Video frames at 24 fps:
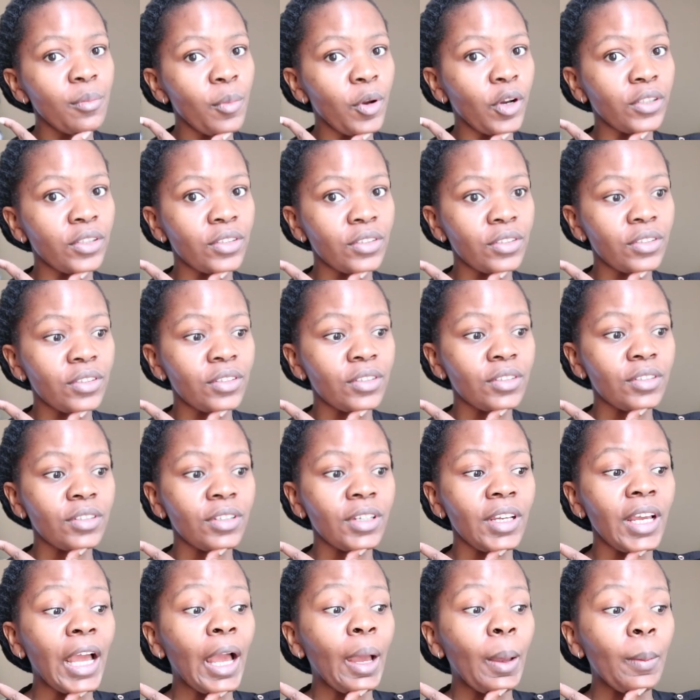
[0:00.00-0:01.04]
masks,
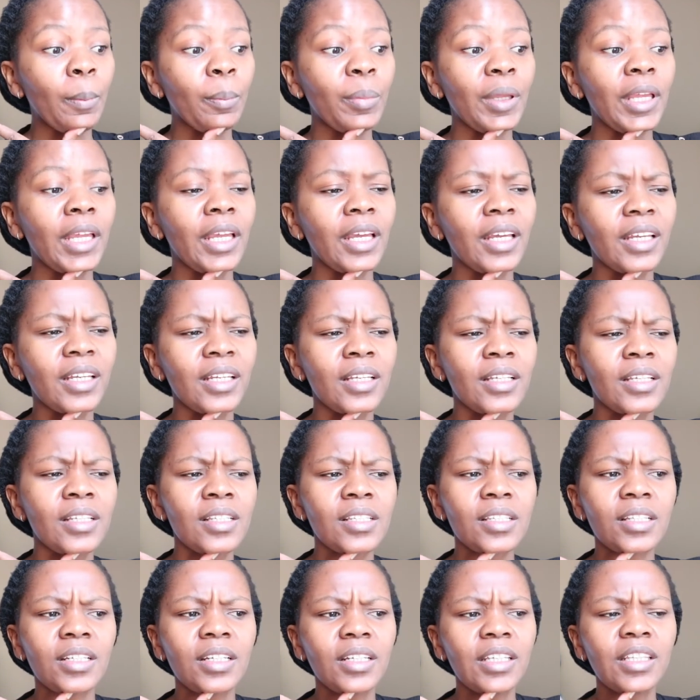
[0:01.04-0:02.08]

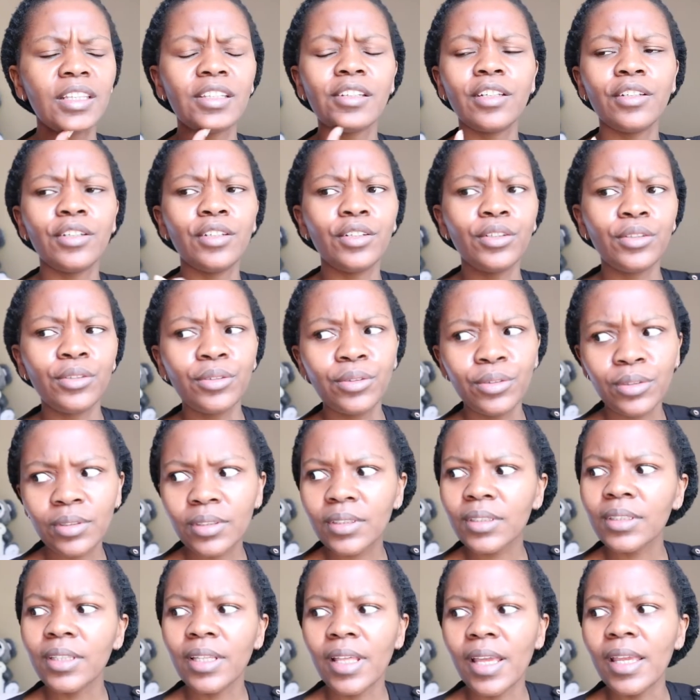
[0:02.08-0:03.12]
because in the
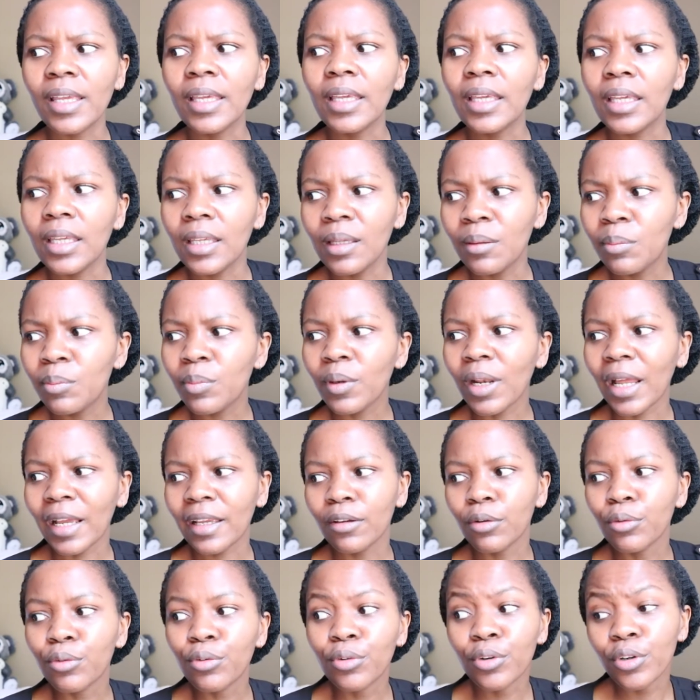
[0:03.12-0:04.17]
news they keep,
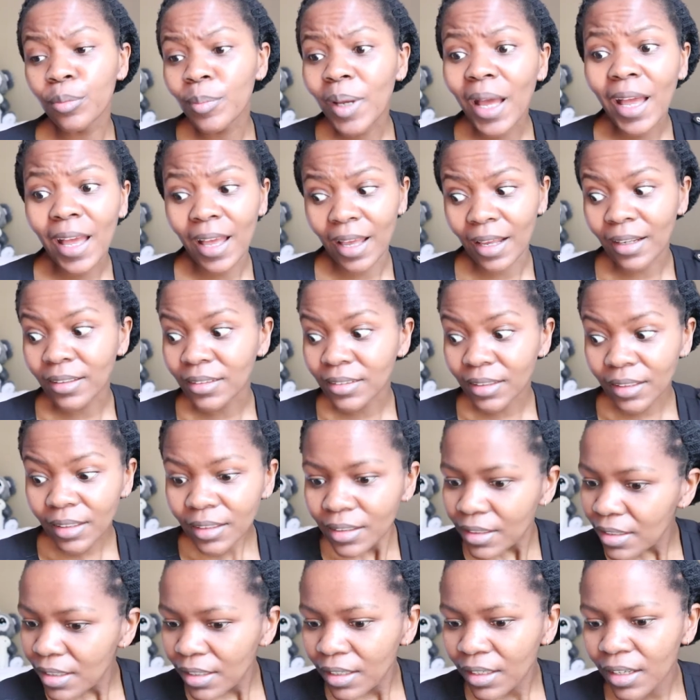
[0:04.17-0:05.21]
like, rumor has
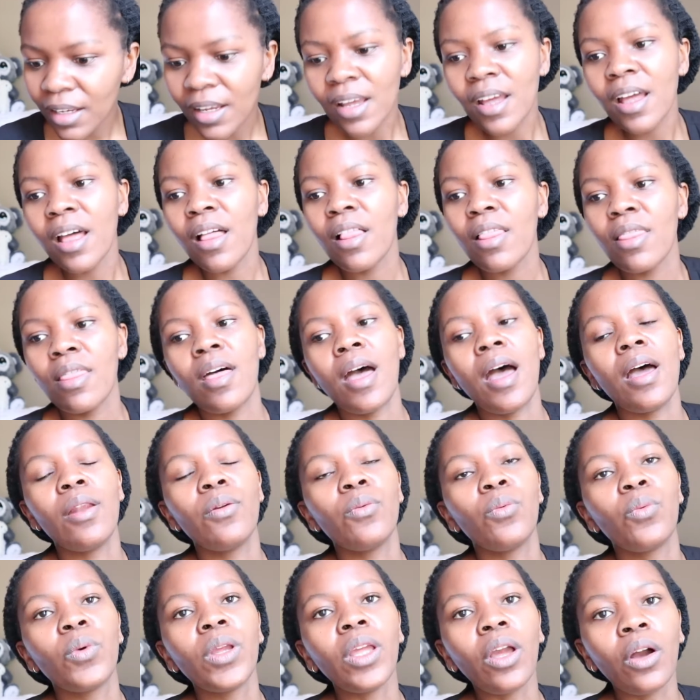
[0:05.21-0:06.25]
it
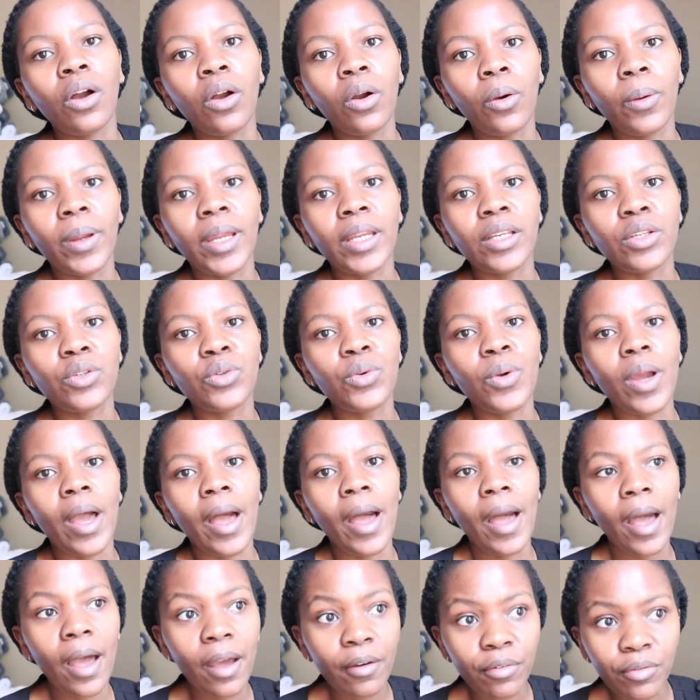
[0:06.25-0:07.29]
that we are going to
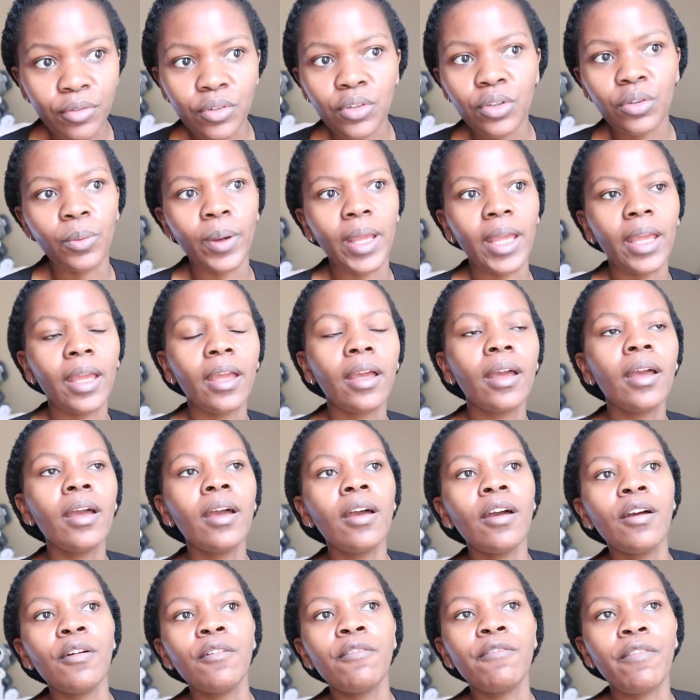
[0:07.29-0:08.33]
have to wear
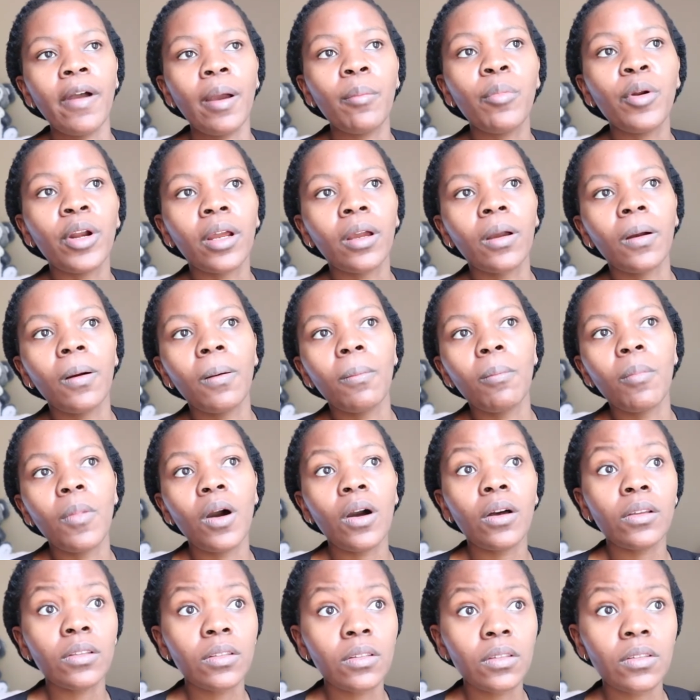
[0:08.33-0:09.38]
fabric
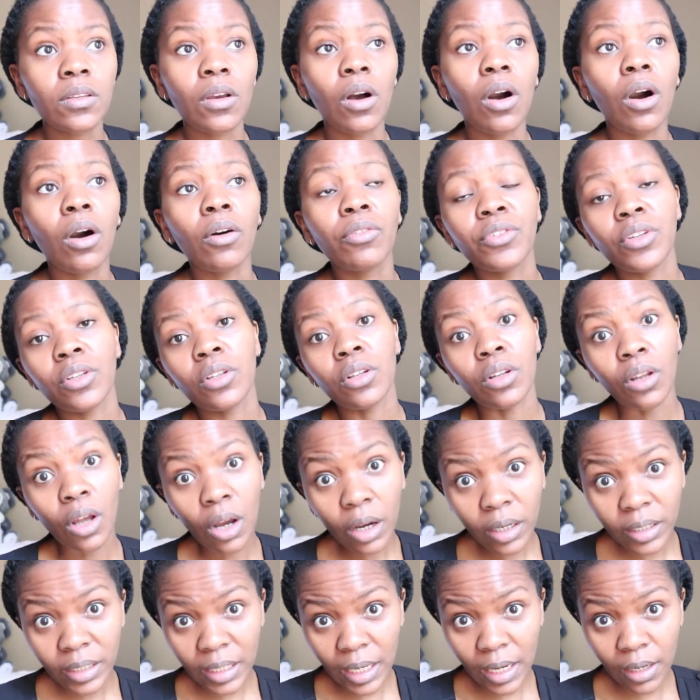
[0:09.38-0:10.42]
masks after the
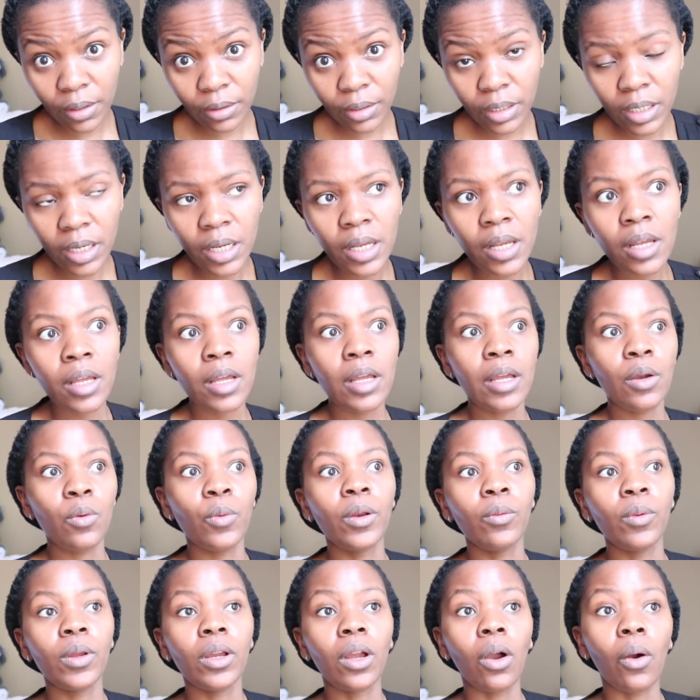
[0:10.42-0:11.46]
lockdown
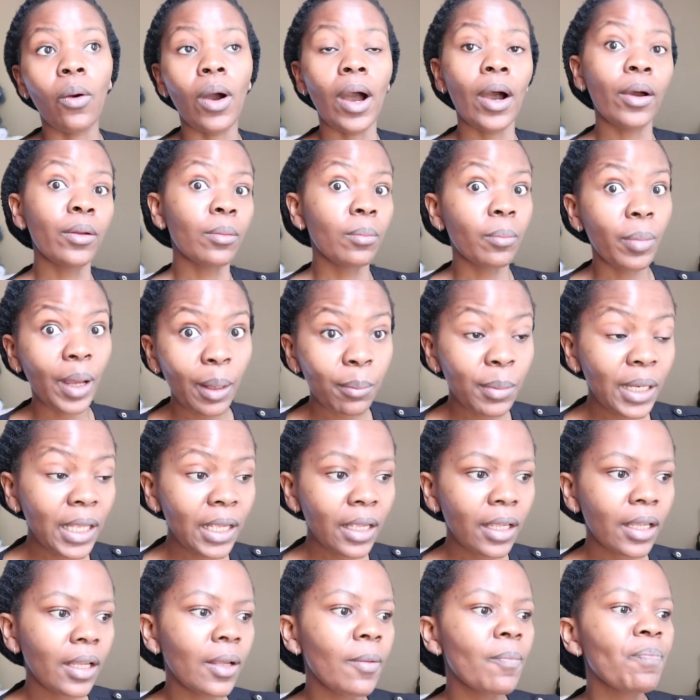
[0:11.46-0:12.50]
when we go out in
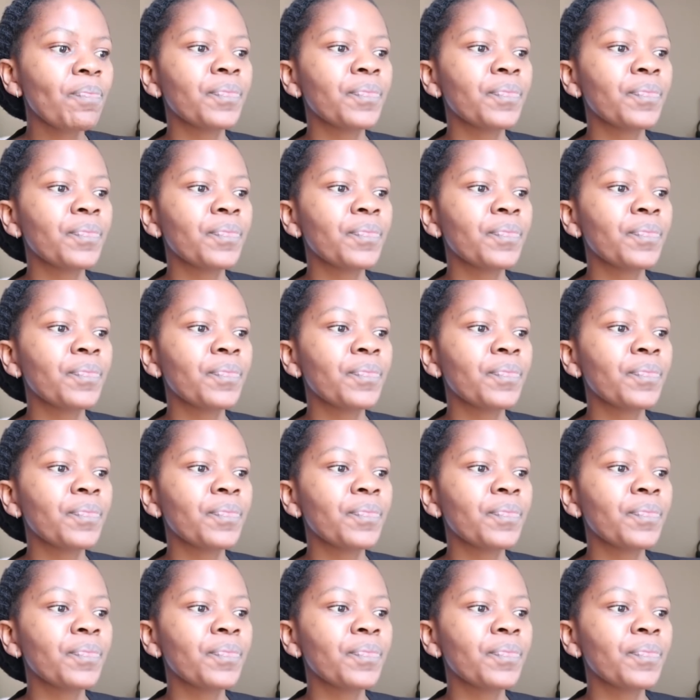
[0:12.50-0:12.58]
public.